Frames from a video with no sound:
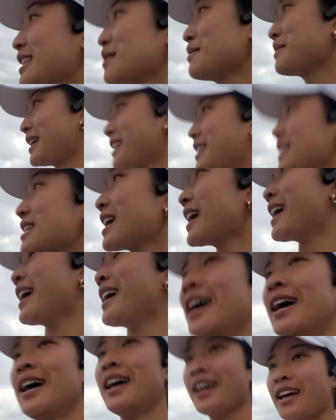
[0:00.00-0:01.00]
the beach.
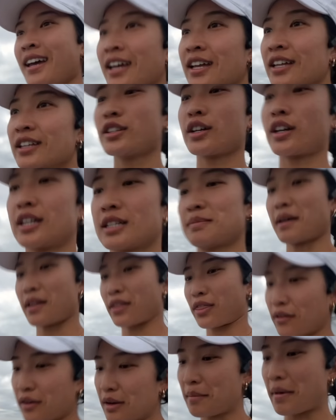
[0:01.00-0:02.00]
took us about
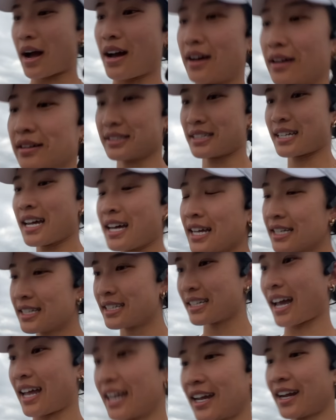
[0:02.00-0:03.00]
three miles to
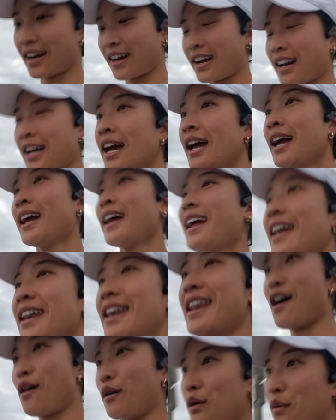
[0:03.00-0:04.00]
get here.
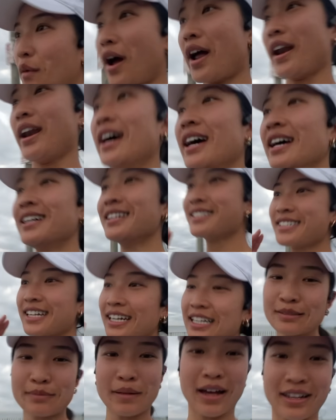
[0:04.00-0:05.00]
Now we run
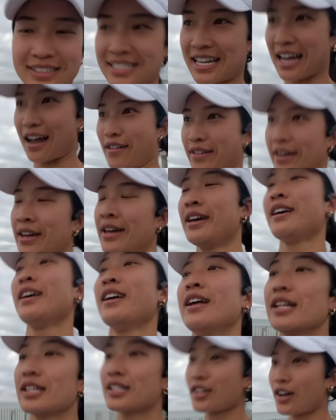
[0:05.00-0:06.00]
six miles down
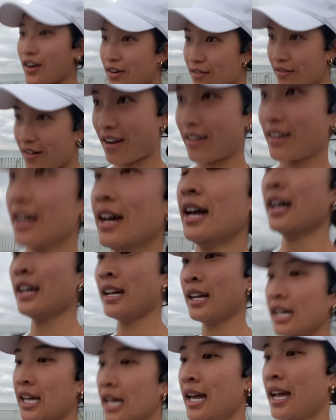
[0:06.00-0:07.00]
turn around.
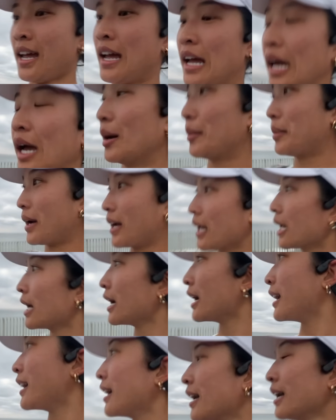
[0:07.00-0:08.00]
But
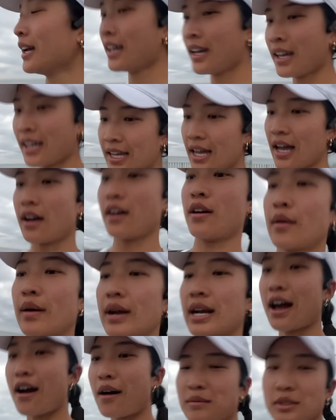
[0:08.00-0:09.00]
yeah, right
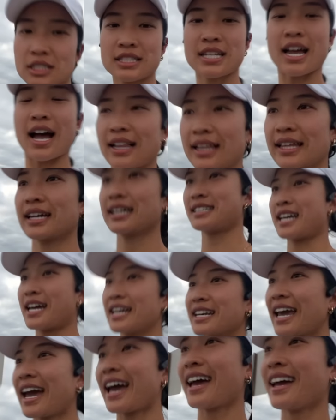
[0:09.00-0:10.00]
now I'm just tackling a
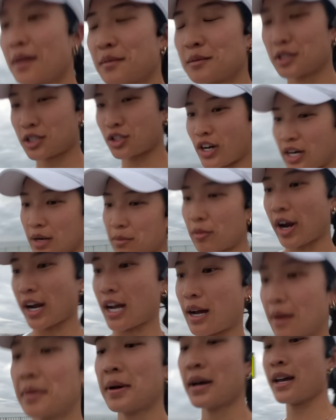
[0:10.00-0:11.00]
10K. I'm just trying to break
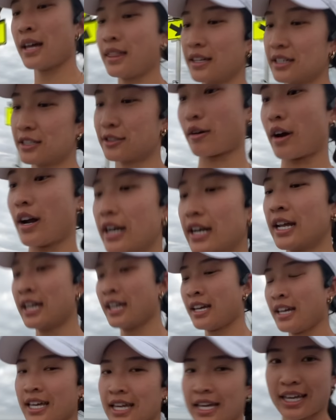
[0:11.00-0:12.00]
up this run
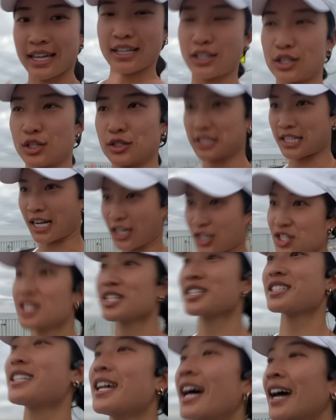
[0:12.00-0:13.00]
into
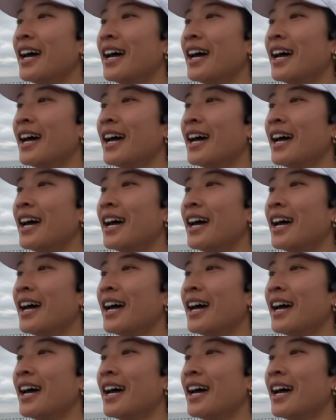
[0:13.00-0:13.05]
sections